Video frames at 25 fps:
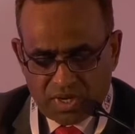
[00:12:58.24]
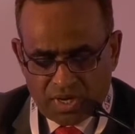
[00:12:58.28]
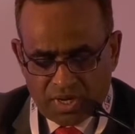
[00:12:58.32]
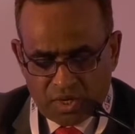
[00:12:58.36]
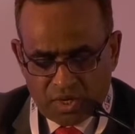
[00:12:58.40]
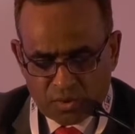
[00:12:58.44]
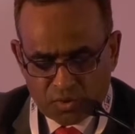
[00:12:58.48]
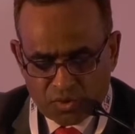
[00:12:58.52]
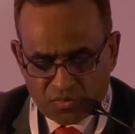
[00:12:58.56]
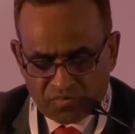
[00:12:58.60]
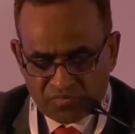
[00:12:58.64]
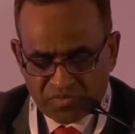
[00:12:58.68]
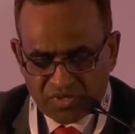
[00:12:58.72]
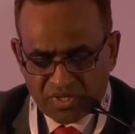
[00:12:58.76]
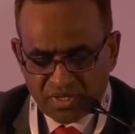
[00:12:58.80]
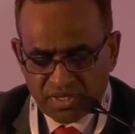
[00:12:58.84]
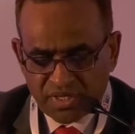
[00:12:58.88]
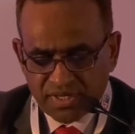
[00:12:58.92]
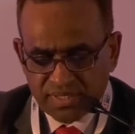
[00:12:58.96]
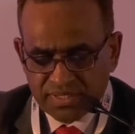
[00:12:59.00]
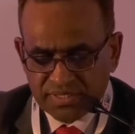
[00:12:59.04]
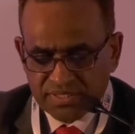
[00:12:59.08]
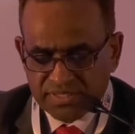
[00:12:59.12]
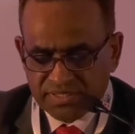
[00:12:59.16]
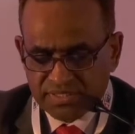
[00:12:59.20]
Out of
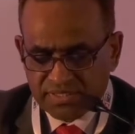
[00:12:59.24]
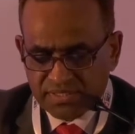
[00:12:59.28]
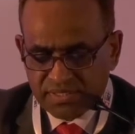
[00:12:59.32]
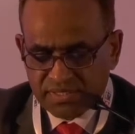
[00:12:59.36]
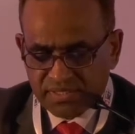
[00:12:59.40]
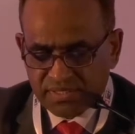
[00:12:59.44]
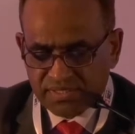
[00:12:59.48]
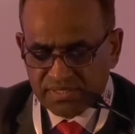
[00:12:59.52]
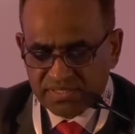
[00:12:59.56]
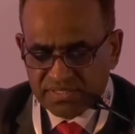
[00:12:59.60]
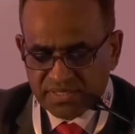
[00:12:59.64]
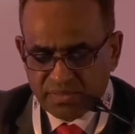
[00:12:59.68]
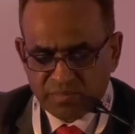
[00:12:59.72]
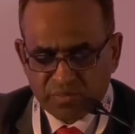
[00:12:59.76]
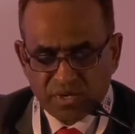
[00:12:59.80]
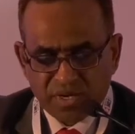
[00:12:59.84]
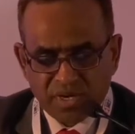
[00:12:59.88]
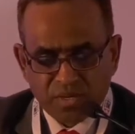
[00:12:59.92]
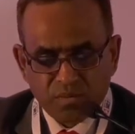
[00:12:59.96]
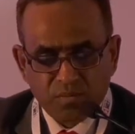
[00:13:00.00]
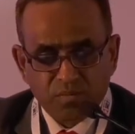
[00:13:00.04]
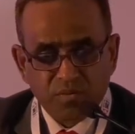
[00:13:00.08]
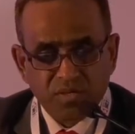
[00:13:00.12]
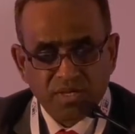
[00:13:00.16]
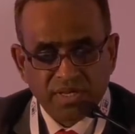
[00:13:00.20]
these
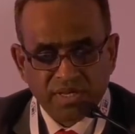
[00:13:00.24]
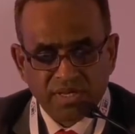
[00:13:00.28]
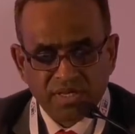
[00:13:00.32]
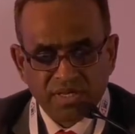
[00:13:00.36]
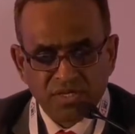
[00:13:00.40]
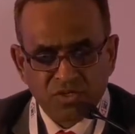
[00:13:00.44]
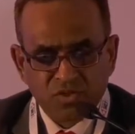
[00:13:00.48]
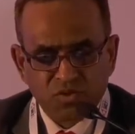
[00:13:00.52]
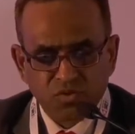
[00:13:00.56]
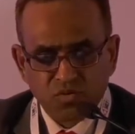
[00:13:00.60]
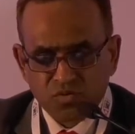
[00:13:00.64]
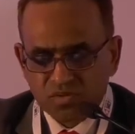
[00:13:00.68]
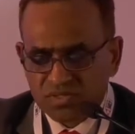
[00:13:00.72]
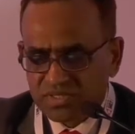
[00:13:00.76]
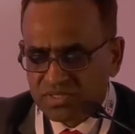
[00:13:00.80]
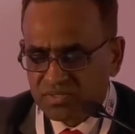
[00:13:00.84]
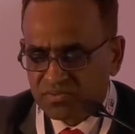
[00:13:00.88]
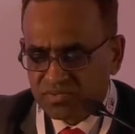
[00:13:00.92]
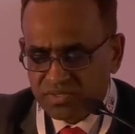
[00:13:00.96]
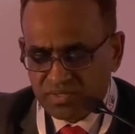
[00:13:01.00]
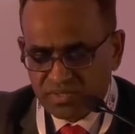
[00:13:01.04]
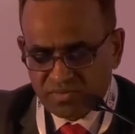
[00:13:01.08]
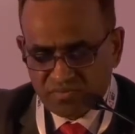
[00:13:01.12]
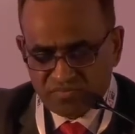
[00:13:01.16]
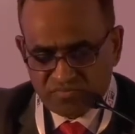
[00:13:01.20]
several issues,
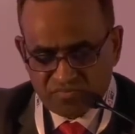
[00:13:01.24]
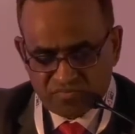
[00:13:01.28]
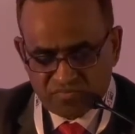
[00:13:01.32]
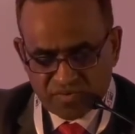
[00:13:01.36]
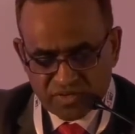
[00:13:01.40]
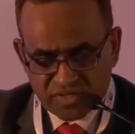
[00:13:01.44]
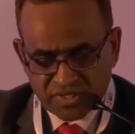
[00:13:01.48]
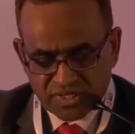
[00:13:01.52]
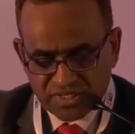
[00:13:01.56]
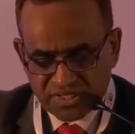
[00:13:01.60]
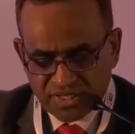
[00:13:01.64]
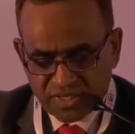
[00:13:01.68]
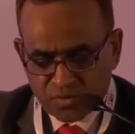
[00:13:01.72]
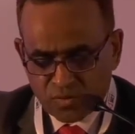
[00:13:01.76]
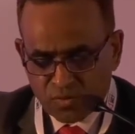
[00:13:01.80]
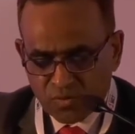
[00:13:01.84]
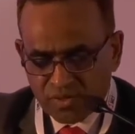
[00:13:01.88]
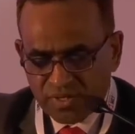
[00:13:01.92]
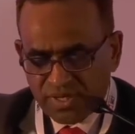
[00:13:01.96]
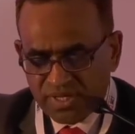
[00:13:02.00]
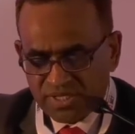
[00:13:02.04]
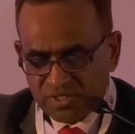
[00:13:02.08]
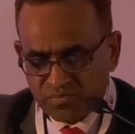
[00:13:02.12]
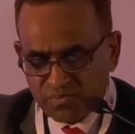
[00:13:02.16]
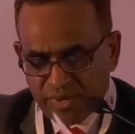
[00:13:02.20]
from the
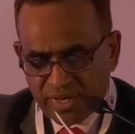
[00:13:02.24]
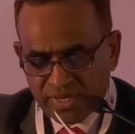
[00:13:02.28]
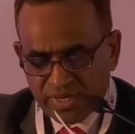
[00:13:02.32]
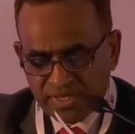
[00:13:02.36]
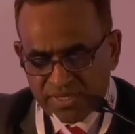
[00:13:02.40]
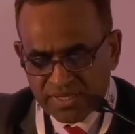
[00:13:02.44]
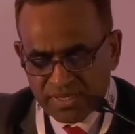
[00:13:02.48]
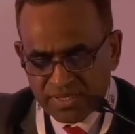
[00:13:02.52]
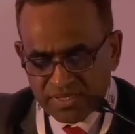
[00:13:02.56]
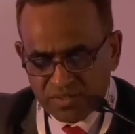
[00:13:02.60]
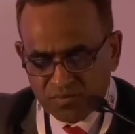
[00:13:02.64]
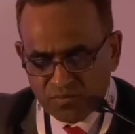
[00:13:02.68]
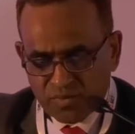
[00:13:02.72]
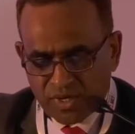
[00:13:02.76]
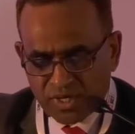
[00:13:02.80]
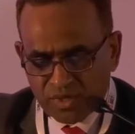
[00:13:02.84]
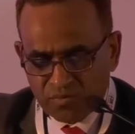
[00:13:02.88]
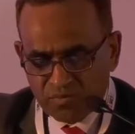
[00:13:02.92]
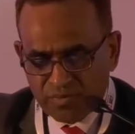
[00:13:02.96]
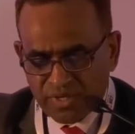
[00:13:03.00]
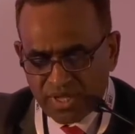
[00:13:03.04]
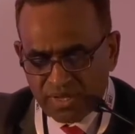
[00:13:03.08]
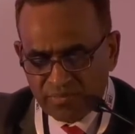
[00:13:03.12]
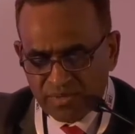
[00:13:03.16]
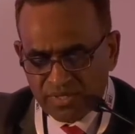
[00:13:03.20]
security aspect, is one
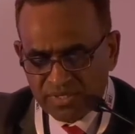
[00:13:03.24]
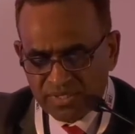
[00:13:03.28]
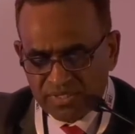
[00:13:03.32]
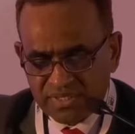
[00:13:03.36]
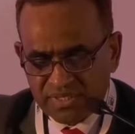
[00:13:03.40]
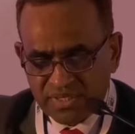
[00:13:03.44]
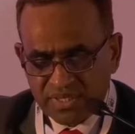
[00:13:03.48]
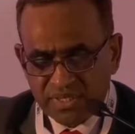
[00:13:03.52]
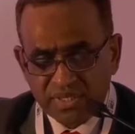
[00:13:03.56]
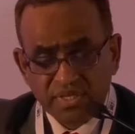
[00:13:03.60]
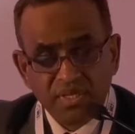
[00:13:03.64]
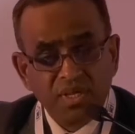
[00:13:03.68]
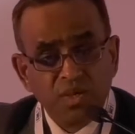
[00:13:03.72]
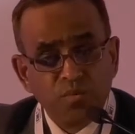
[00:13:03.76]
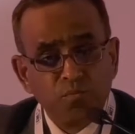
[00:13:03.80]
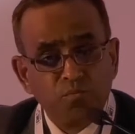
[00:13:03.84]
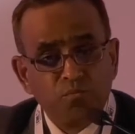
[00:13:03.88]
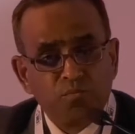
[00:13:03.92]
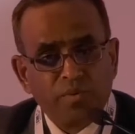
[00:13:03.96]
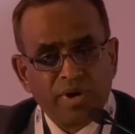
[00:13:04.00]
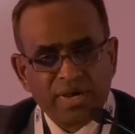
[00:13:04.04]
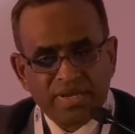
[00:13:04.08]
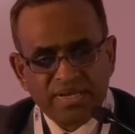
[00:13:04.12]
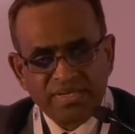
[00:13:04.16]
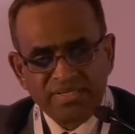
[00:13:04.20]
of them the
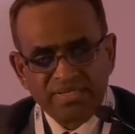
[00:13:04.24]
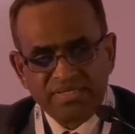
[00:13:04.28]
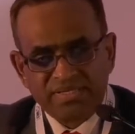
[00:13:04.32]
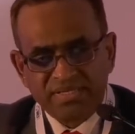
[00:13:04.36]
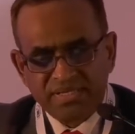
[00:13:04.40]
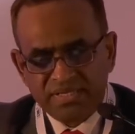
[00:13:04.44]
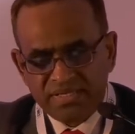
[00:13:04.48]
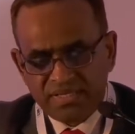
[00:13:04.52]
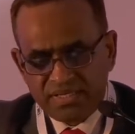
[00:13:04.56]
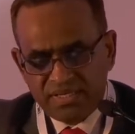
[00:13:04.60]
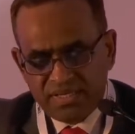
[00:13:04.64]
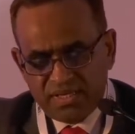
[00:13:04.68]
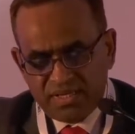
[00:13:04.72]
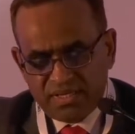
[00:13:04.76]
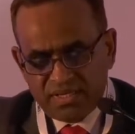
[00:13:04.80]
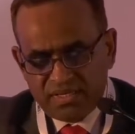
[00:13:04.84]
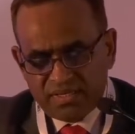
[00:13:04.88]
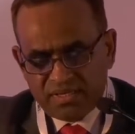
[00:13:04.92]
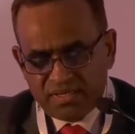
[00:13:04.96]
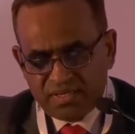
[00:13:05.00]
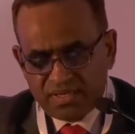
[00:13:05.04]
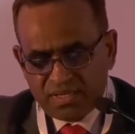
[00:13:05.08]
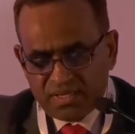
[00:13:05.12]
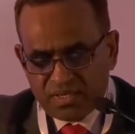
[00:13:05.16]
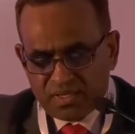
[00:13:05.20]
piracy.
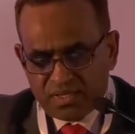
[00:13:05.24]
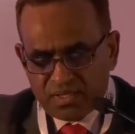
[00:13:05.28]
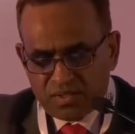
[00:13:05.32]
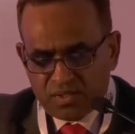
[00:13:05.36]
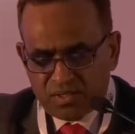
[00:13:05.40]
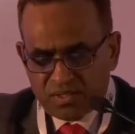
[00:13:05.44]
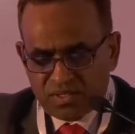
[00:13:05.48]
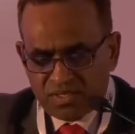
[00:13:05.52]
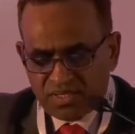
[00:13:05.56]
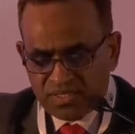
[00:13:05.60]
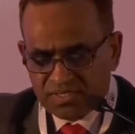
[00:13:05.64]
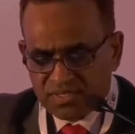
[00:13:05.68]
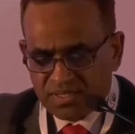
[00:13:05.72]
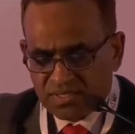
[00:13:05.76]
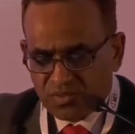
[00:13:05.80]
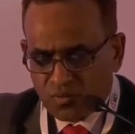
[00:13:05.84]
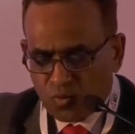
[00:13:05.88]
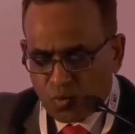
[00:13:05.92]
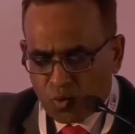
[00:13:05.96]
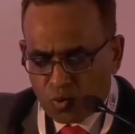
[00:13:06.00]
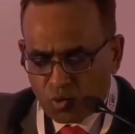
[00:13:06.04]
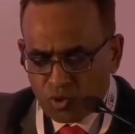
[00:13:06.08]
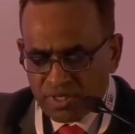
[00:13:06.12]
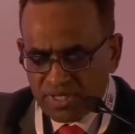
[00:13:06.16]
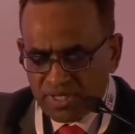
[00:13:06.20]
It's an
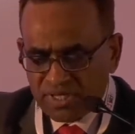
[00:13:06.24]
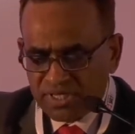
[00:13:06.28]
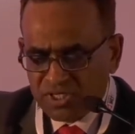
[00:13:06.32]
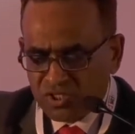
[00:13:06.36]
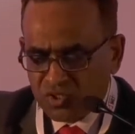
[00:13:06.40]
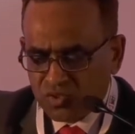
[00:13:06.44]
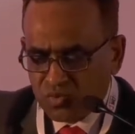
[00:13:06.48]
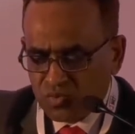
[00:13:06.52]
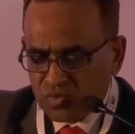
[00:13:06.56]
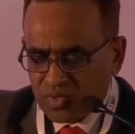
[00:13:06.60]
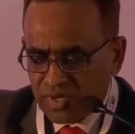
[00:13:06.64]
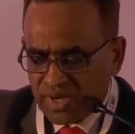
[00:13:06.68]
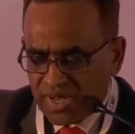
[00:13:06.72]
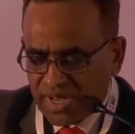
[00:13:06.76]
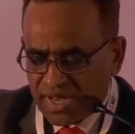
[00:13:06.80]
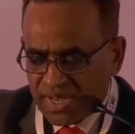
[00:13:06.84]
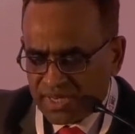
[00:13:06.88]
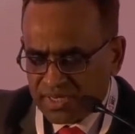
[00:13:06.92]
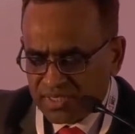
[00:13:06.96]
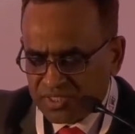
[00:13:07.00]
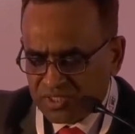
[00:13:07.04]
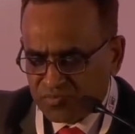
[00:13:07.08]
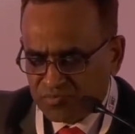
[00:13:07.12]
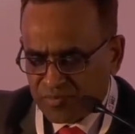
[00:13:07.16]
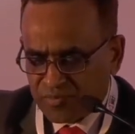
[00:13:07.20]
old issue
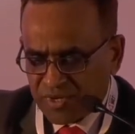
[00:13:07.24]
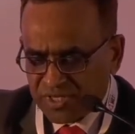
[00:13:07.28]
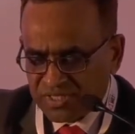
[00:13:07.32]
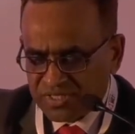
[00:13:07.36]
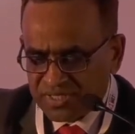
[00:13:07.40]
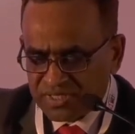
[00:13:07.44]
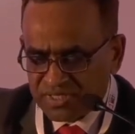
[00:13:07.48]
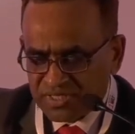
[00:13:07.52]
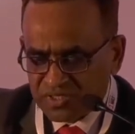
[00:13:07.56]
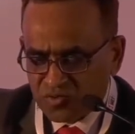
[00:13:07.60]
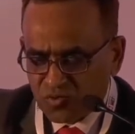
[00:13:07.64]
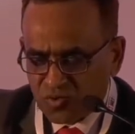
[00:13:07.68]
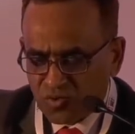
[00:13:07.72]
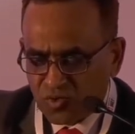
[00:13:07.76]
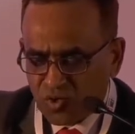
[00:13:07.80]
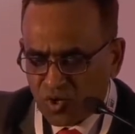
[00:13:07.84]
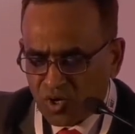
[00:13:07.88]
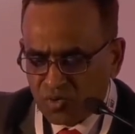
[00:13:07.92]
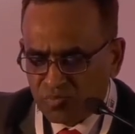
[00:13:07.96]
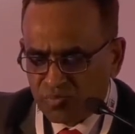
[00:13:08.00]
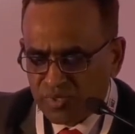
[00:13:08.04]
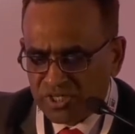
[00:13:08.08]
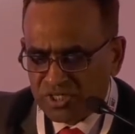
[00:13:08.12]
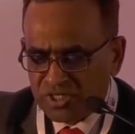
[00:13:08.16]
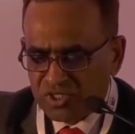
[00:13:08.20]
and its presence could
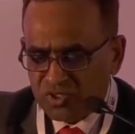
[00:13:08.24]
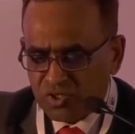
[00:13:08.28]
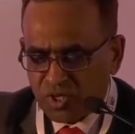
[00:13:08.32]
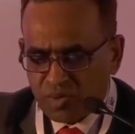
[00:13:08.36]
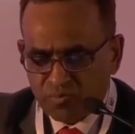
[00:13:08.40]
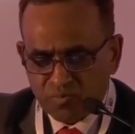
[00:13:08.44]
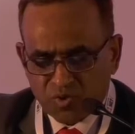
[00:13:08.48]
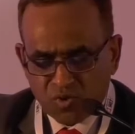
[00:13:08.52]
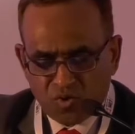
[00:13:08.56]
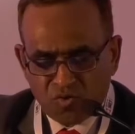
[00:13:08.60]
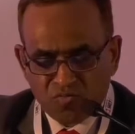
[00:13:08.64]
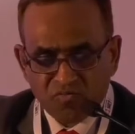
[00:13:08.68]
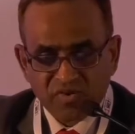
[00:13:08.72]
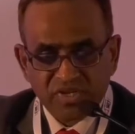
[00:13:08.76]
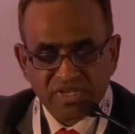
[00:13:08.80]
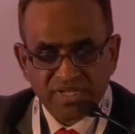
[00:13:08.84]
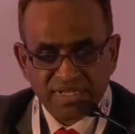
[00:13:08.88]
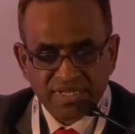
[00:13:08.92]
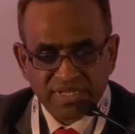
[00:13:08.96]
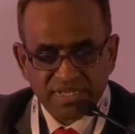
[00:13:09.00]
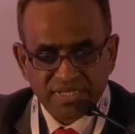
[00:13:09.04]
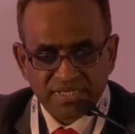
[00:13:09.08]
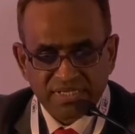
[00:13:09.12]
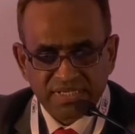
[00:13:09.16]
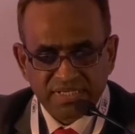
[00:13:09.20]
not be stopped over the
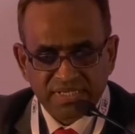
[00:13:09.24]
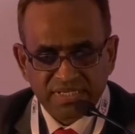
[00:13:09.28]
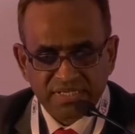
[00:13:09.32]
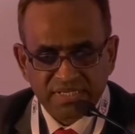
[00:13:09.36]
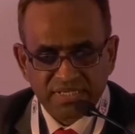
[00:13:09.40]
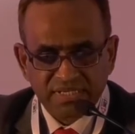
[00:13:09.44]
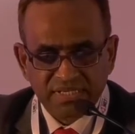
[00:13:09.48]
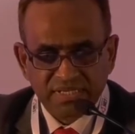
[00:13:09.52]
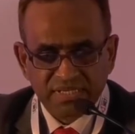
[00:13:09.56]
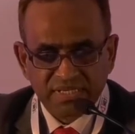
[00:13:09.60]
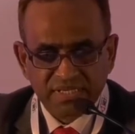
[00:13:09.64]
years.